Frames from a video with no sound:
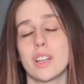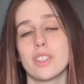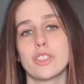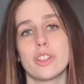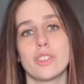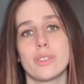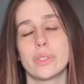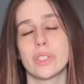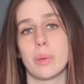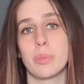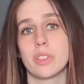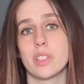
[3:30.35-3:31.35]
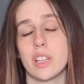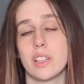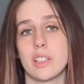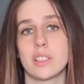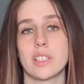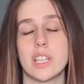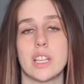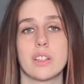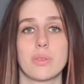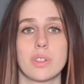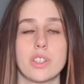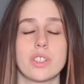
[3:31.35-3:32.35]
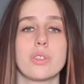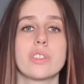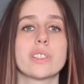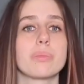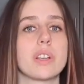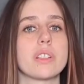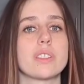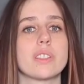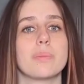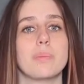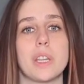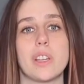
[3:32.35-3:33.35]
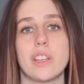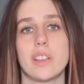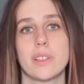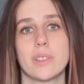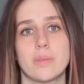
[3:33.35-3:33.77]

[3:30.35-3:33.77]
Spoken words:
touch are used simultaneously in order to express meaning.